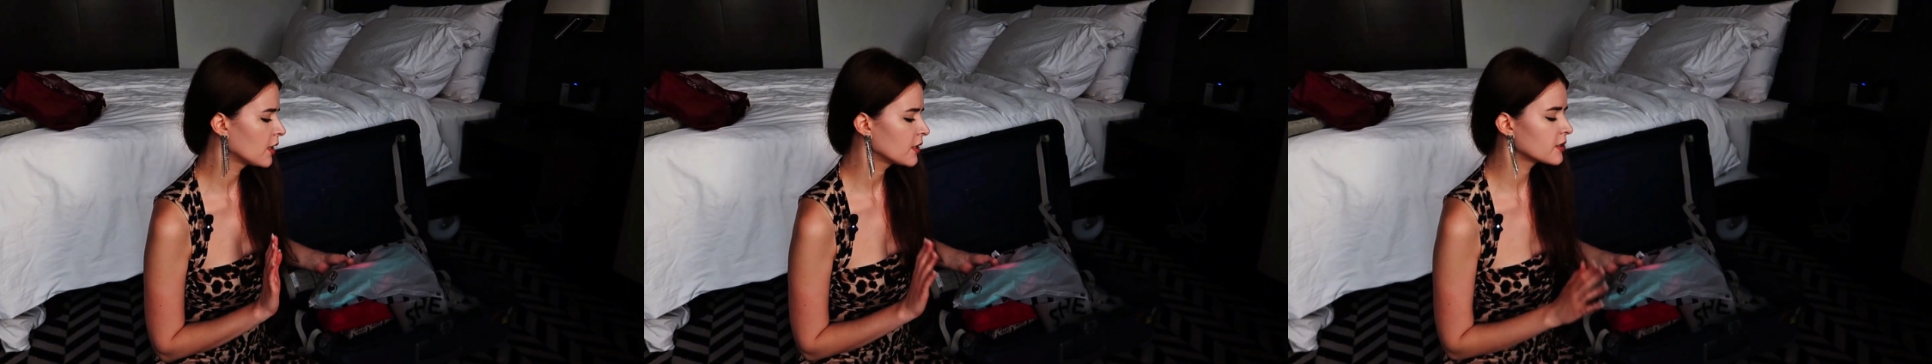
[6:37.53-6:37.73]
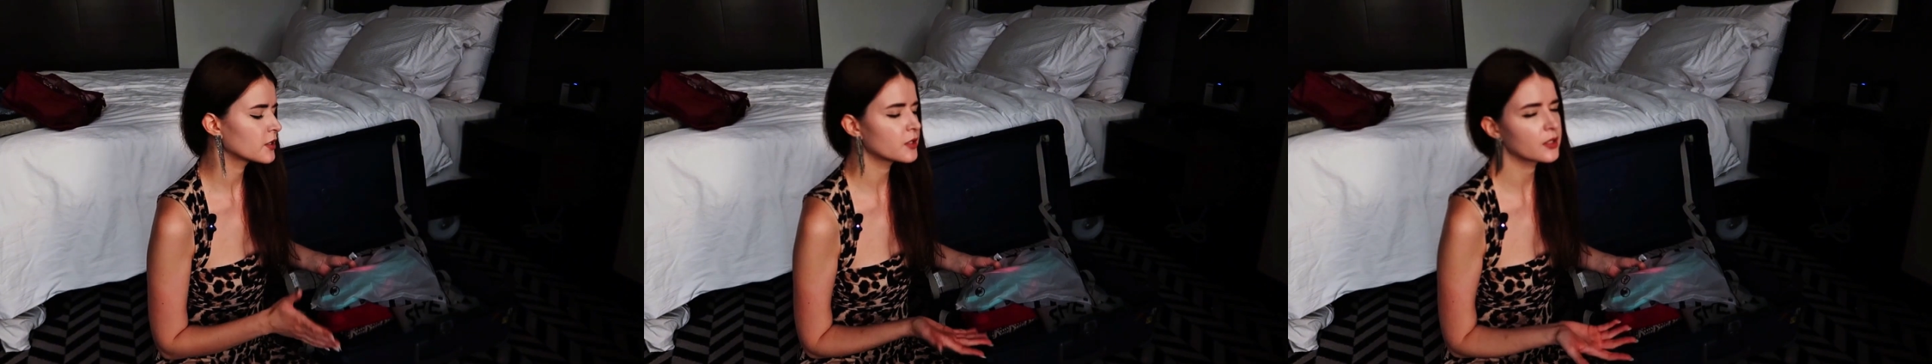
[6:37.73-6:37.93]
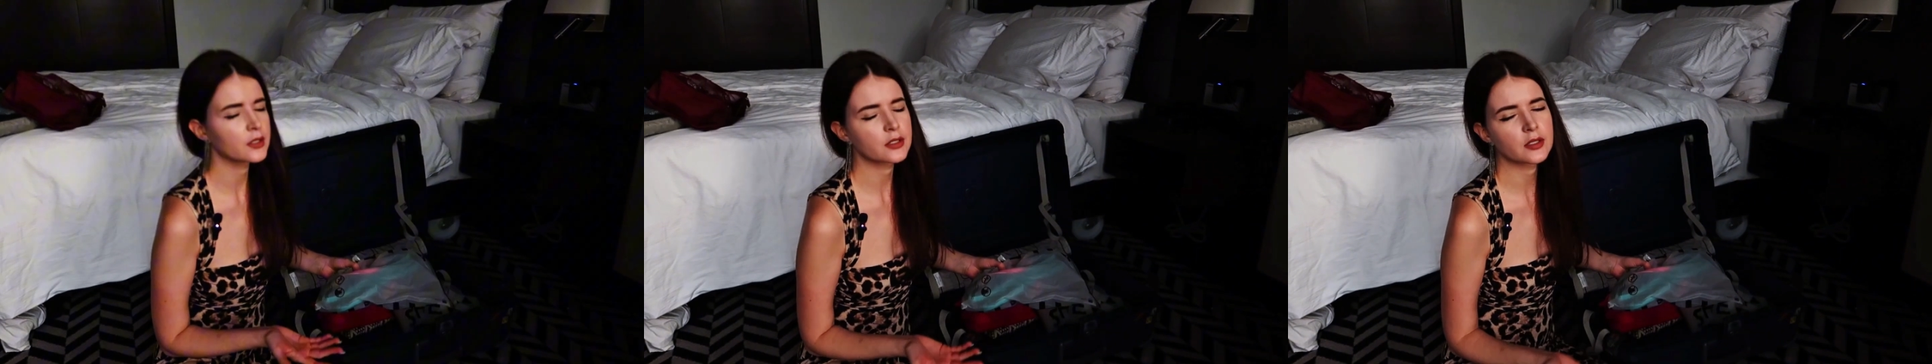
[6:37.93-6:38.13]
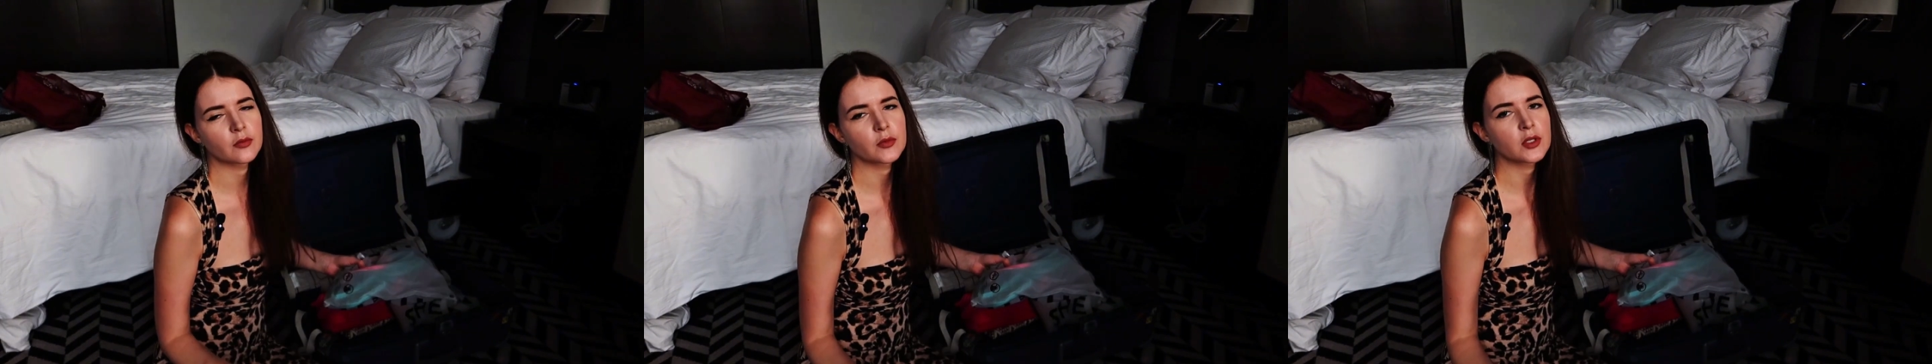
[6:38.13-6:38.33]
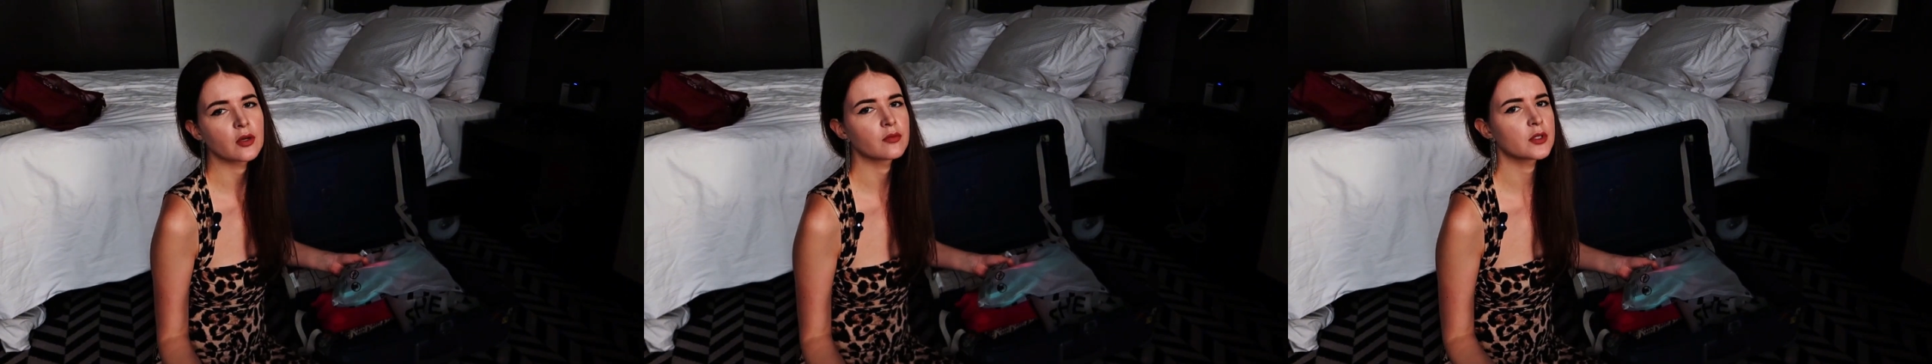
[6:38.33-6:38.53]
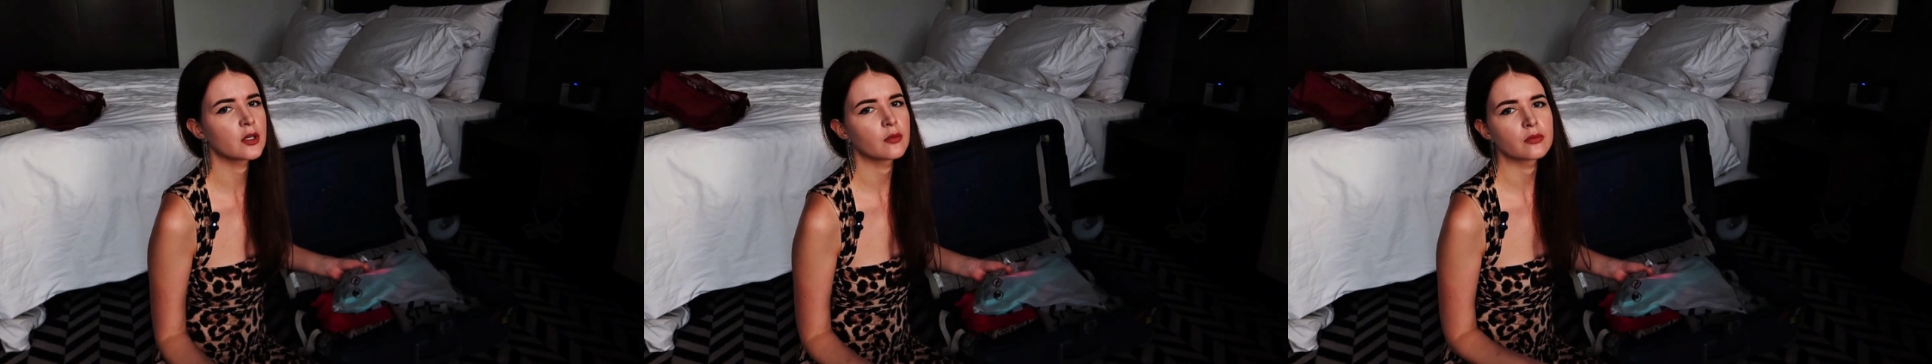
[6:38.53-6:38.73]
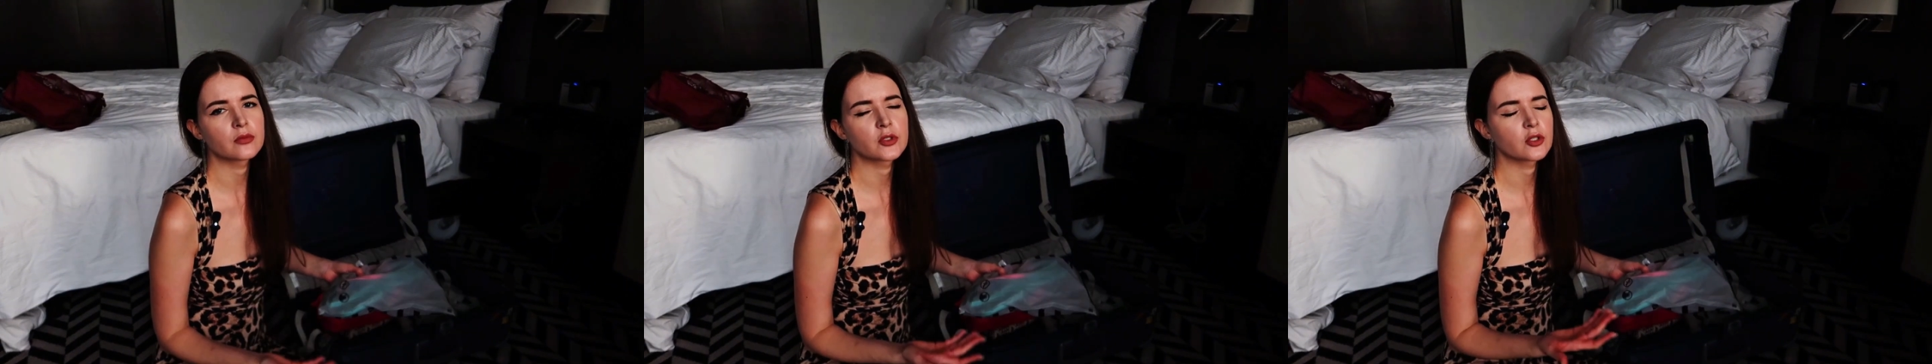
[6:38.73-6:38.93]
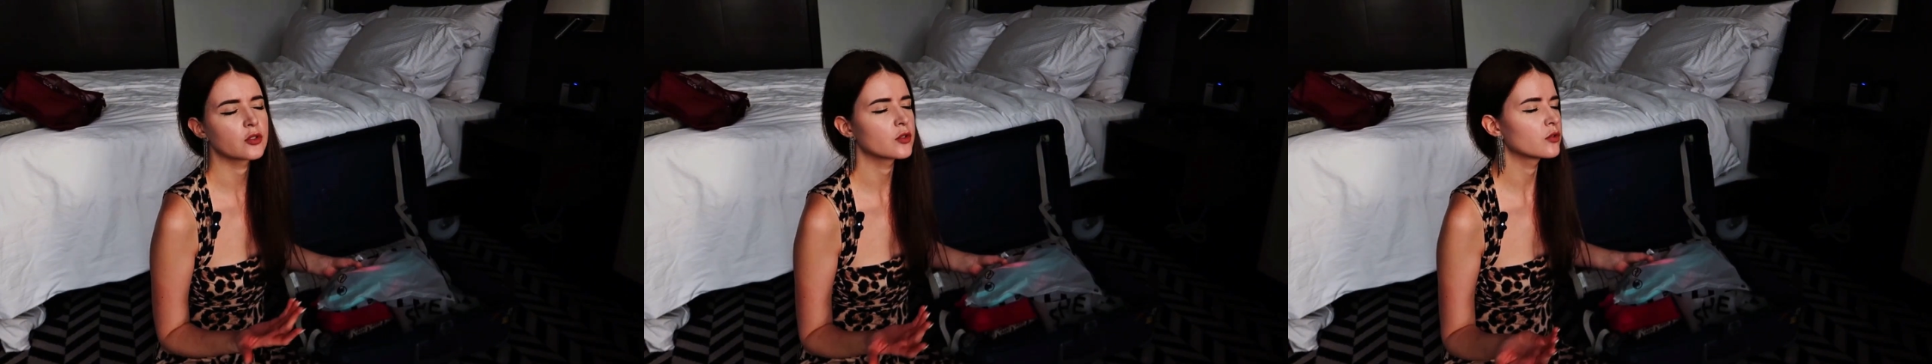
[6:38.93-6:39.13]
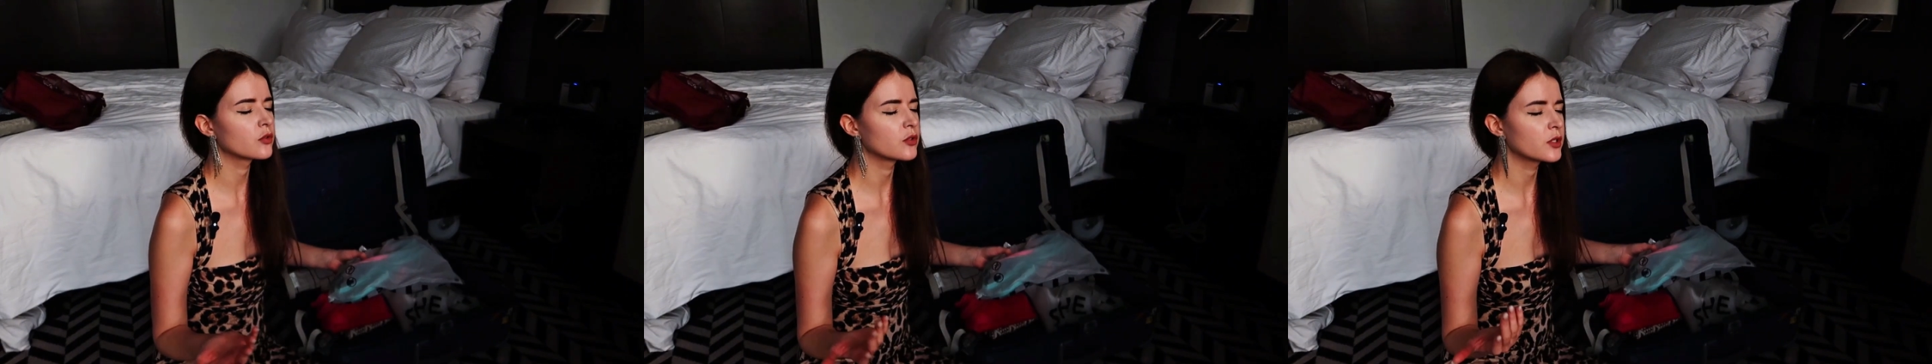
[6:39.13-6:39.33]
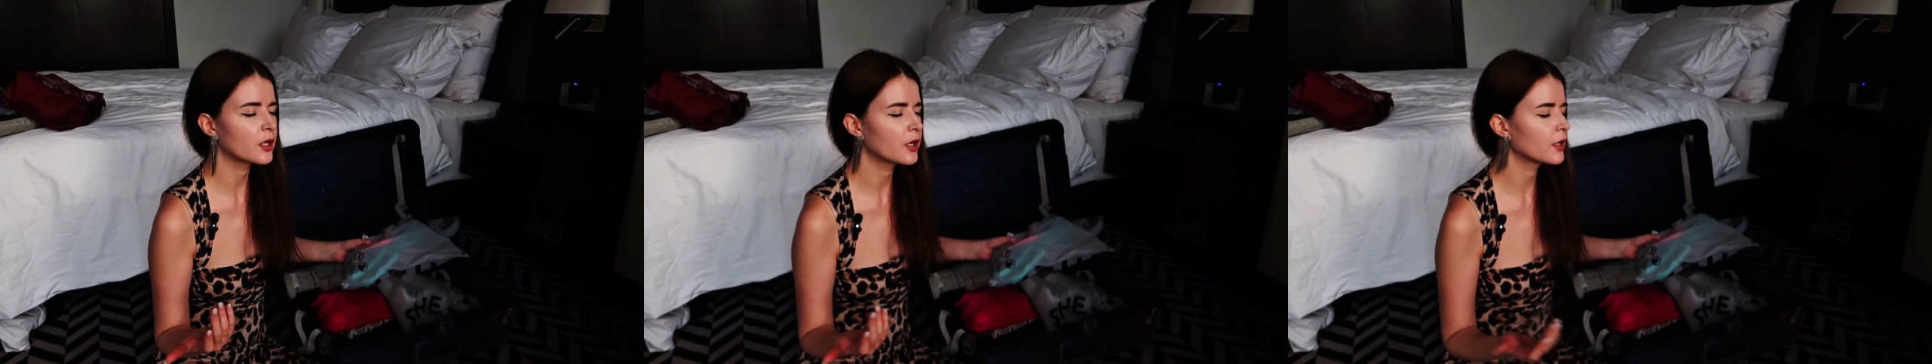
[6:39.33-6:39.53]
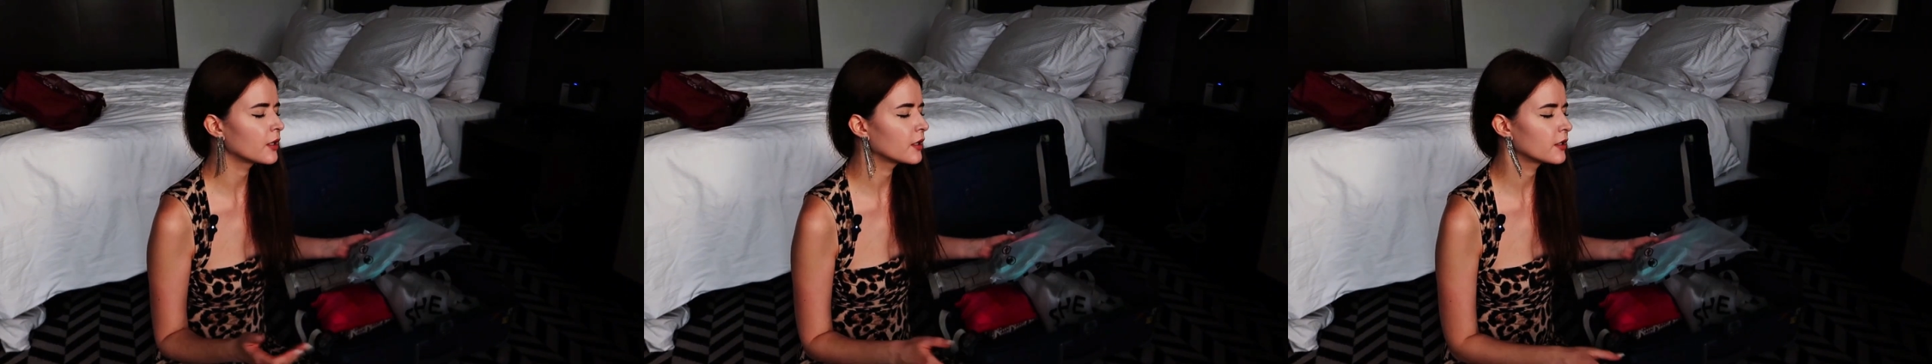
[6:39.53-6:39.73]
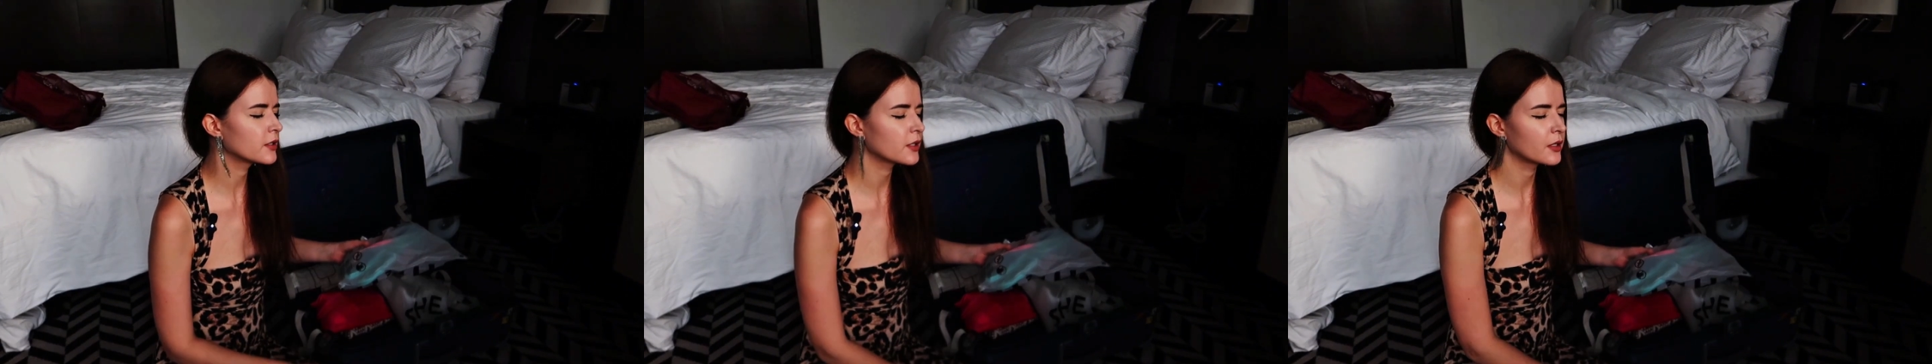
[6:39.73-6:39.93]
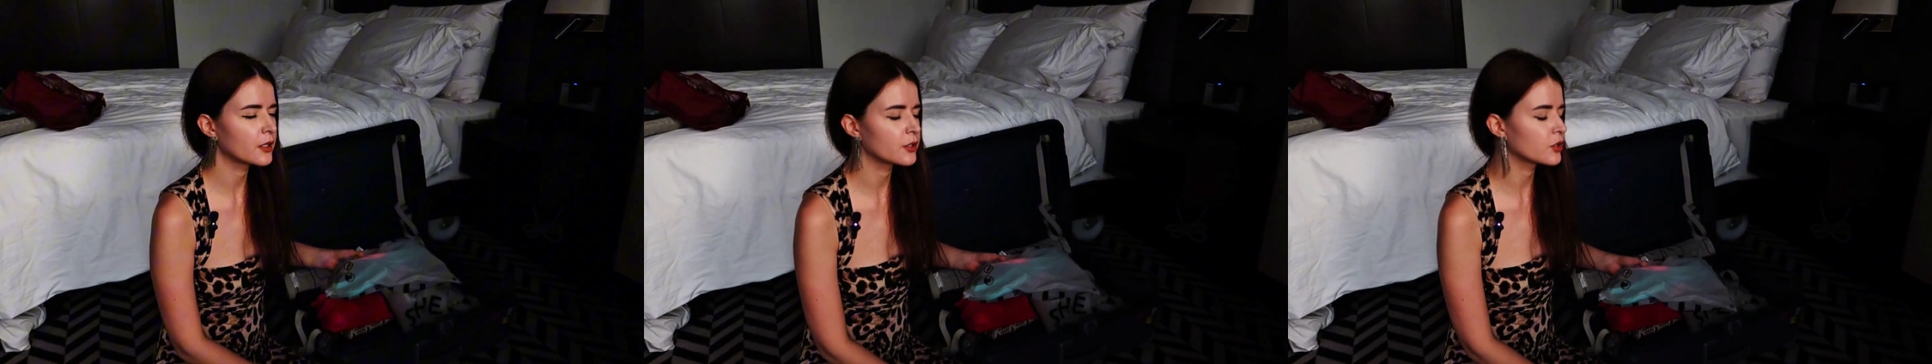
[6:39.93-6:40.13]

Still, sometimes I'm just too tired and I